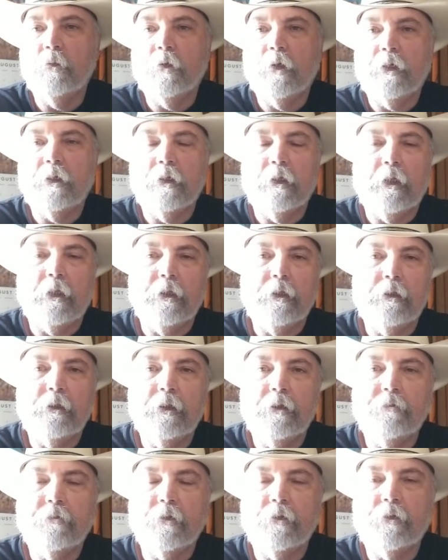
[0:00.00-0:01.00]
read a lot of
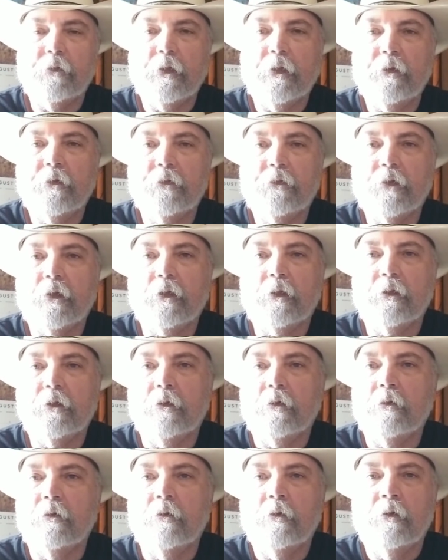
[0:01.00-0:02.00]
different things
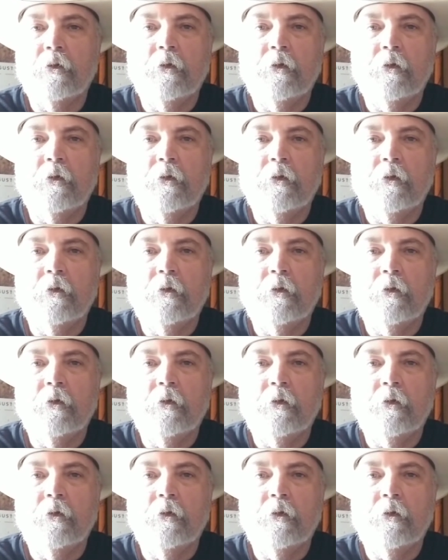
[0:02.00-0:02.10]
on